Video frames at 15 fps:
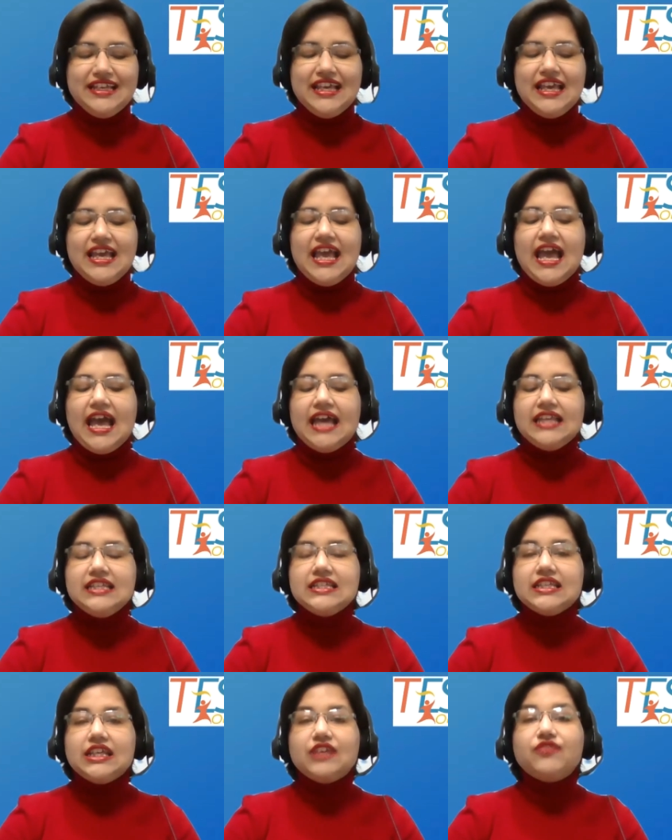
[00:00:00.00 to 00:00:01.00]
And
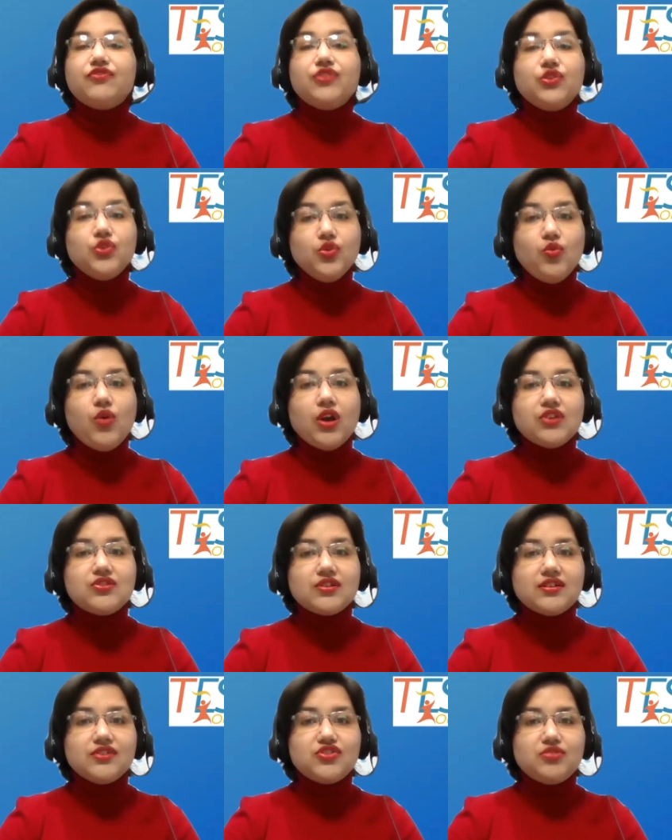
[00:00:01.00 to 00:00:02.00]
if you want to
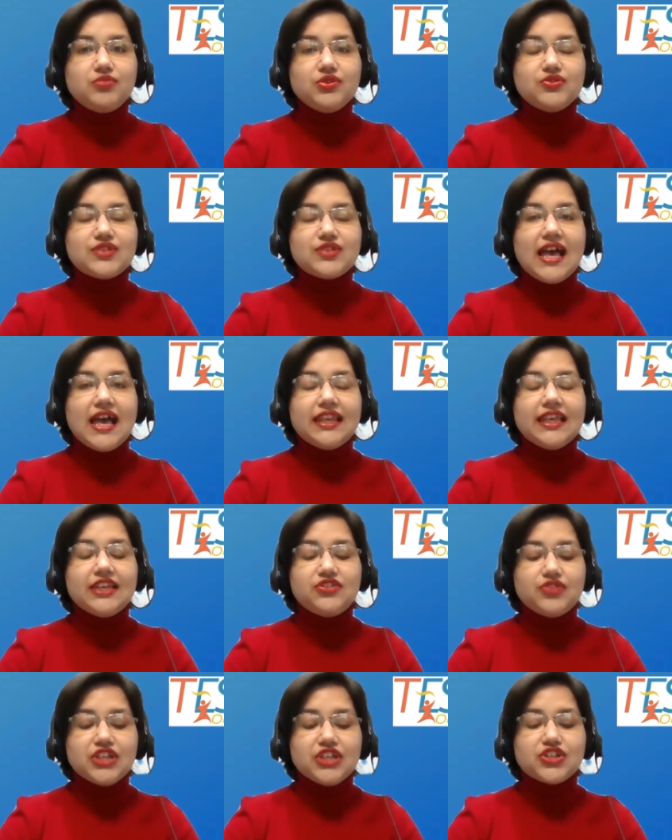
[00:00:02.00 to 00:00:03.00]
contribute an
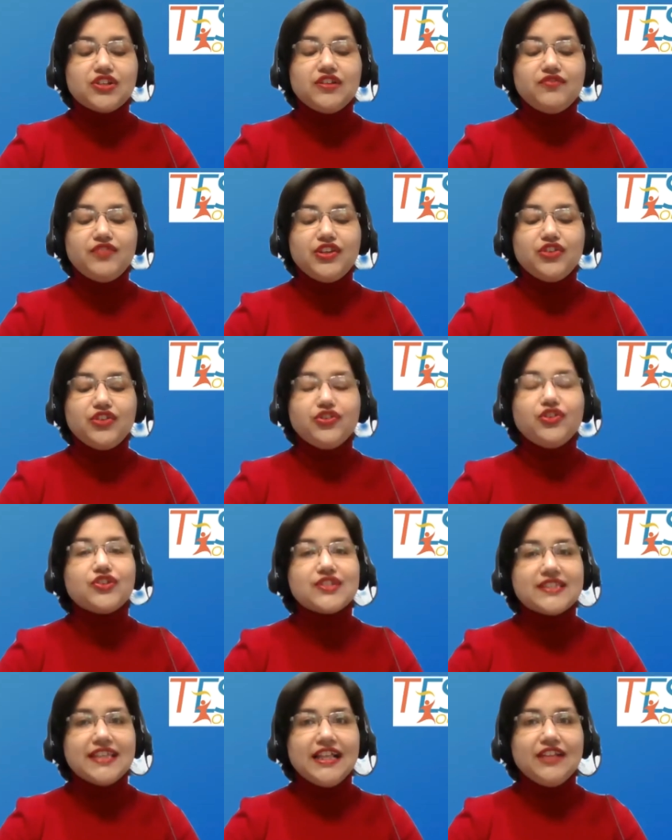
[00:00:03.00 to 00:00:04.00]
educational video
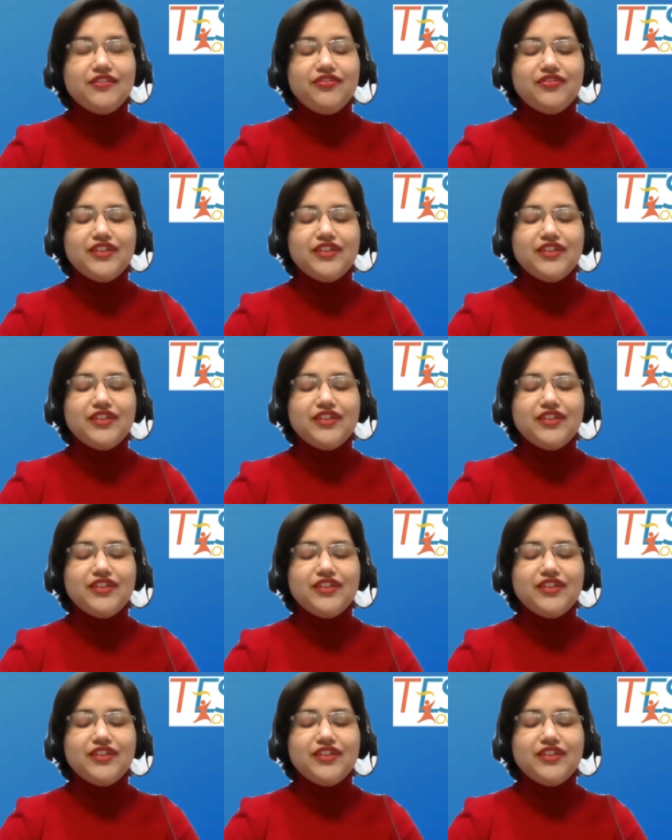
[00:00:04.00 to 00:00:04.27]
yourself,